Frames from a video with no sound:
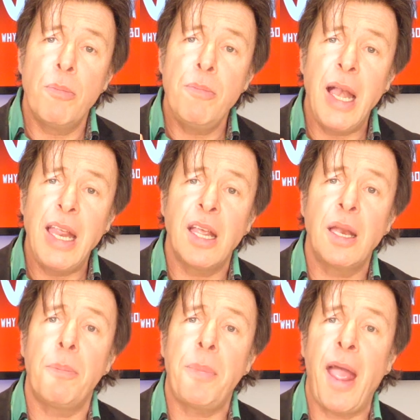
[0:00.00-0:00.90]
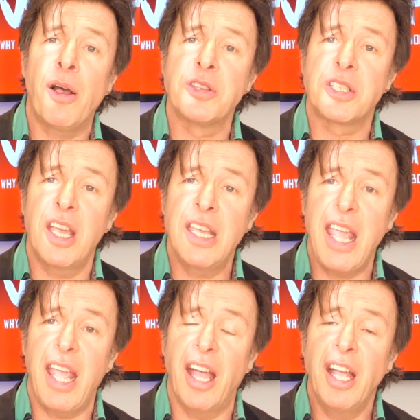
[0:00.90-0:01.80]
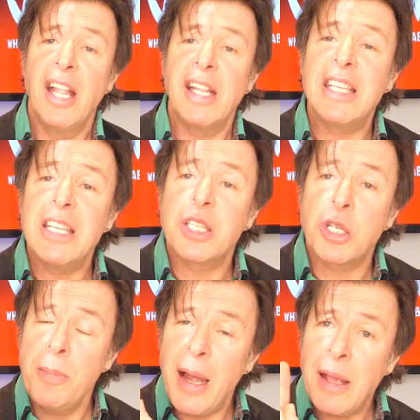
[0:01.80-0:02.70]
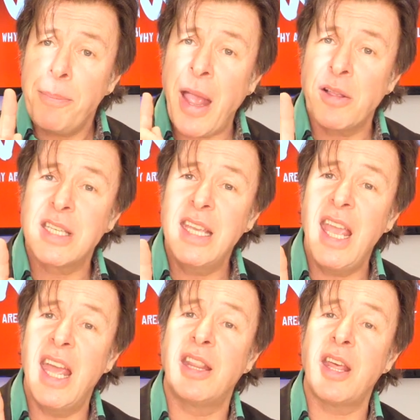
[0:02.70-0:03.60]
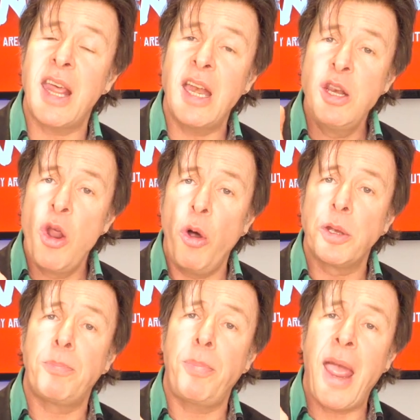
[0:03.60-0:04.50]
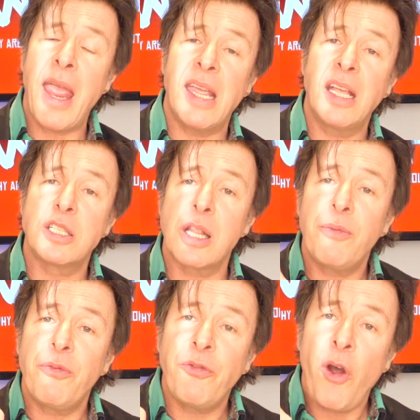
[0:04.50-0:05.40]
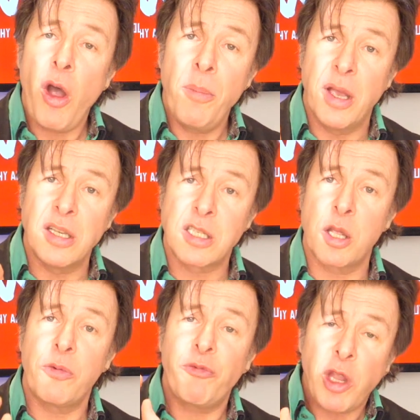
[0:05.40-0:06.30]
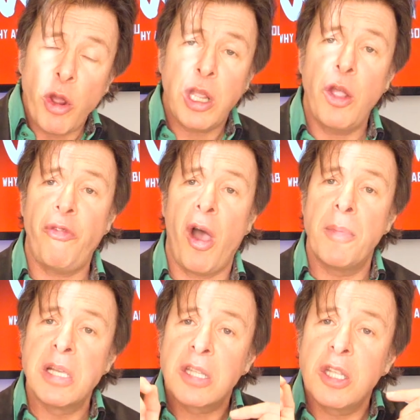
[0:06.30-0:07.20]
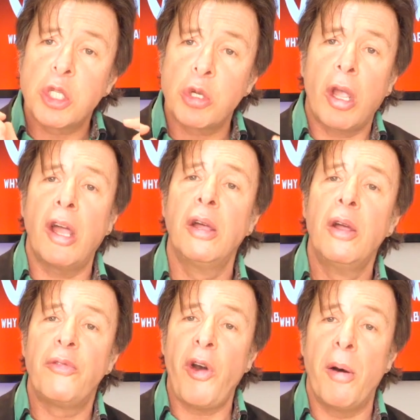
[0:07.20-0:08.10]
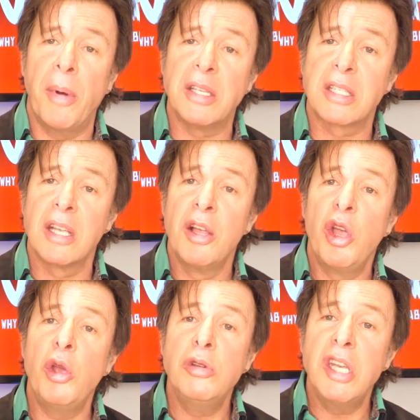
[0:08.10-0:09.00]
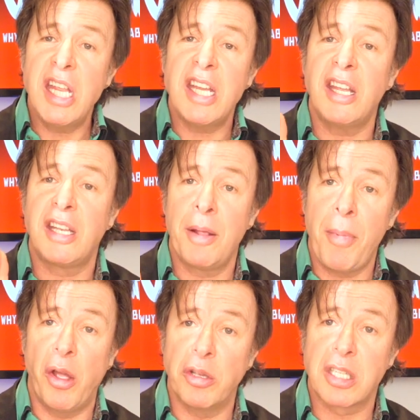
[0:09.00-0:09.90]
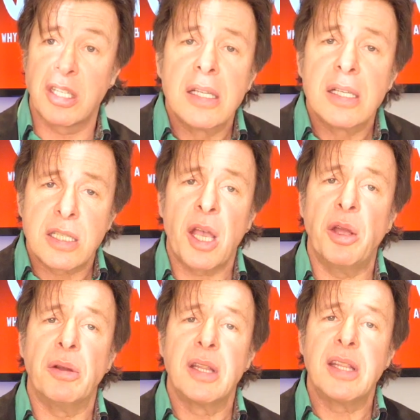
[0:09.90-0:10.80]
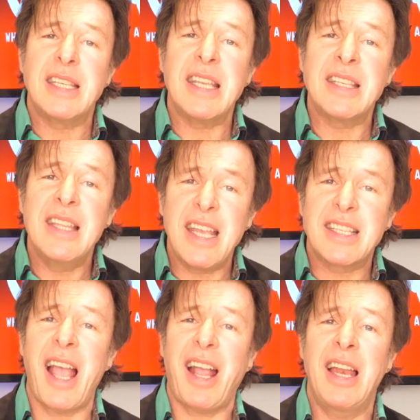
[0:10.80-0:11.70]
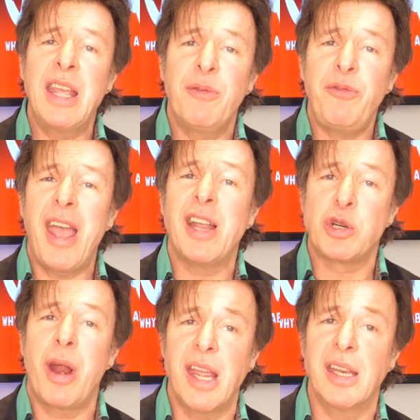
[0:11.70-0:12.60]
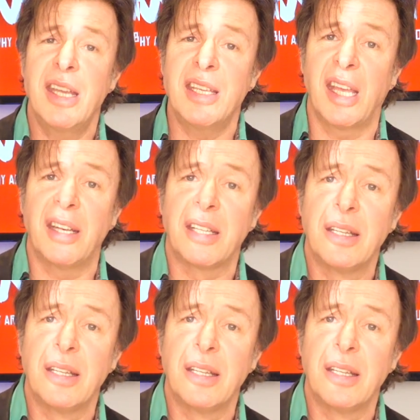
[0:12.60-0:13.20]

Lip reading: million a year. This is £2 million a year that they're not paying to the farmers, to the cocoa farmers and the sugar farmers who need it the most. So this isn't exactly fair trade, is it?